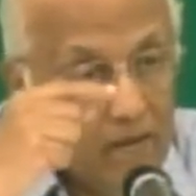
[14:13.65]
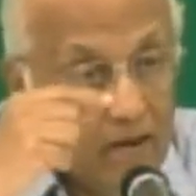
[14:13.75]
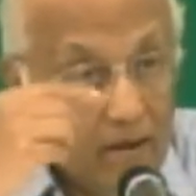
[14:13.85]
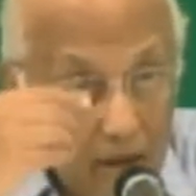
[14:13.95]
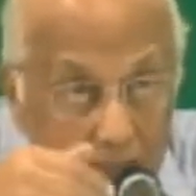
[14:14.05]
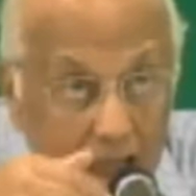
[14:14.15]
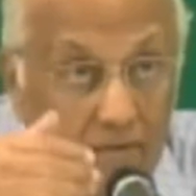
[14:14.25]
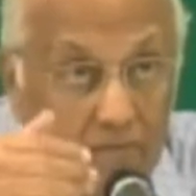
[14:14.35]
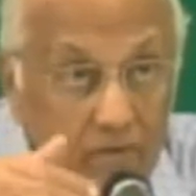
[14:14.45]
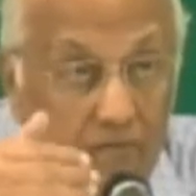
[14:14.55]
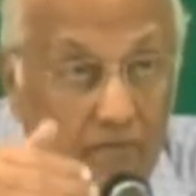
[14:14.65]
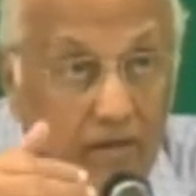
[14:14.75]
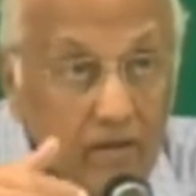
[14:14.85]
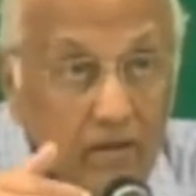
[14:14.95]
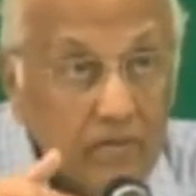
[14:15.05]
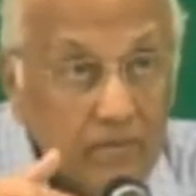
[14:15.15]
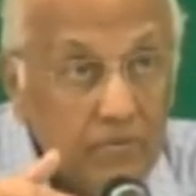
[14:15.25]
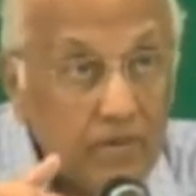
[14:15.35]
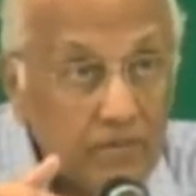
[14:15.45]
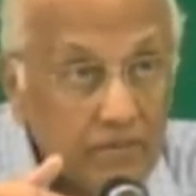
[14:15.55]
and Adam living in God's
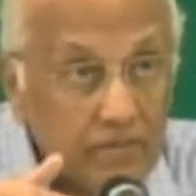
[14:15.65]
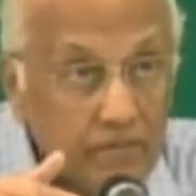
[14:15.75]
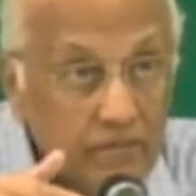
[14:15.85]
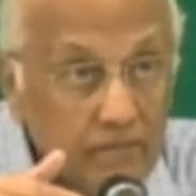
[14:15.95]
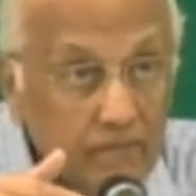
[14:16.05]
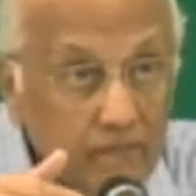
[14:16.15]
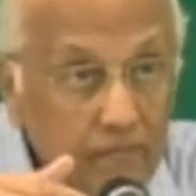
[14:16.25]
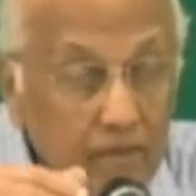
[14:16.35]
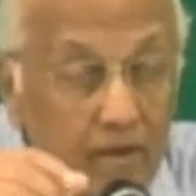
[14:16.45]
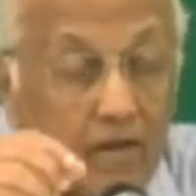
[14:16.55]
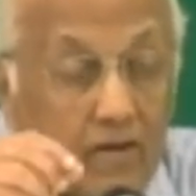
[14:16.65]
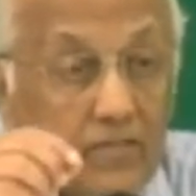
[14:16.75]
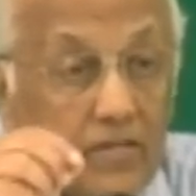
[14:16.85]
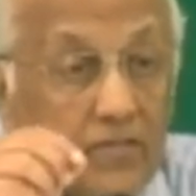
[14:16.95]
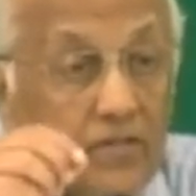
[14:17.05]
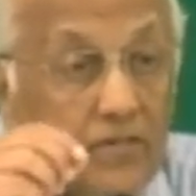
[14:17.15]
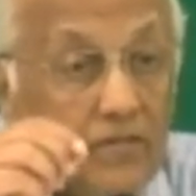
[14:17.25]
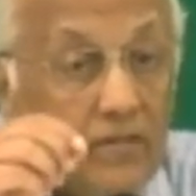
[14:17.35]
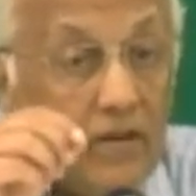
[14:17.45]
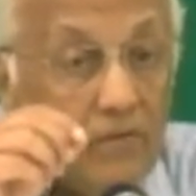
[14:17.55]
presence. And it says here,
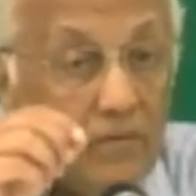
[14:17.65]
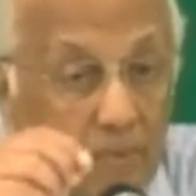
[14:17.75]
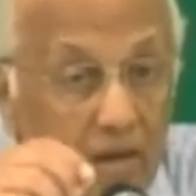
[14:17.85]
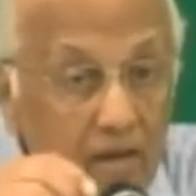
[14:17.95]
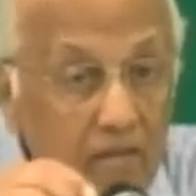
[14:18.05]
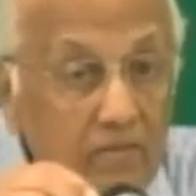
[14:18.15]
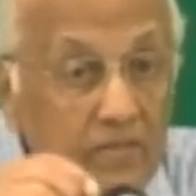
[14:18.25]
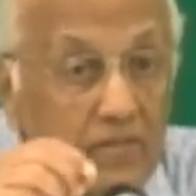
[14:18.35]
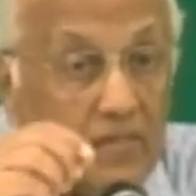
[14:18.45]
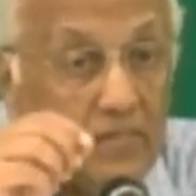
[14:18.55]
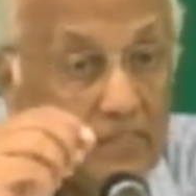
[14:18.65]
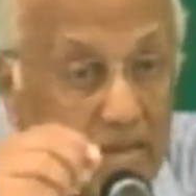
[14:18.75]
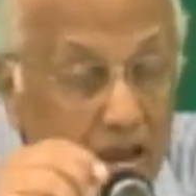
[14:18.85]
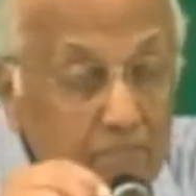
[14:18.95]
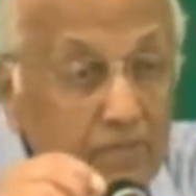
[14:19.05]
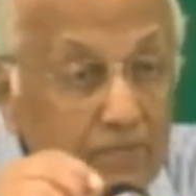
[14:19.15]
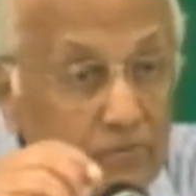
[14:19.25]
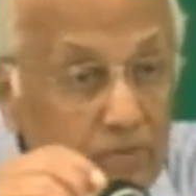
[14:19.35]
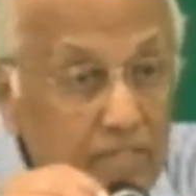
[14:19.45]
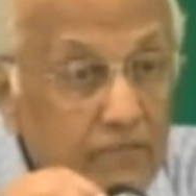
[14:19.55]
there remains a Sabbath
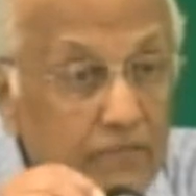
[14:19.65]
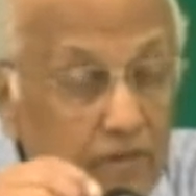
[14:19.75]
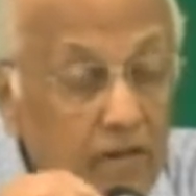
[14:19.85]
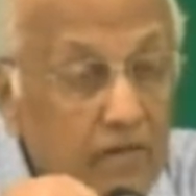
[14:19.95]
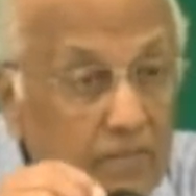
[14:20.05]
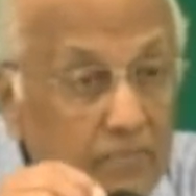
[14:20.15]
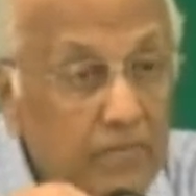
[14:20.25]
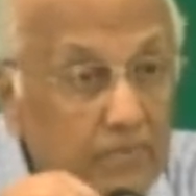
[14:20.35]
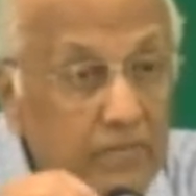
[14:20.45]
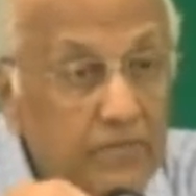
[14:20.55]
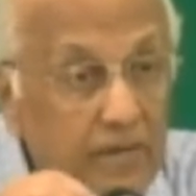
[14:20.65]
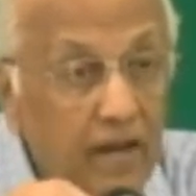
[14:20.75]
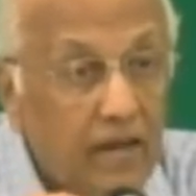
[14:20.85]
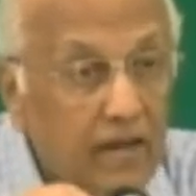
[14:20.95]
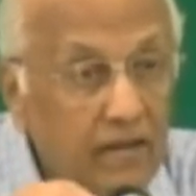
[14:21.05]
rest for God's people today.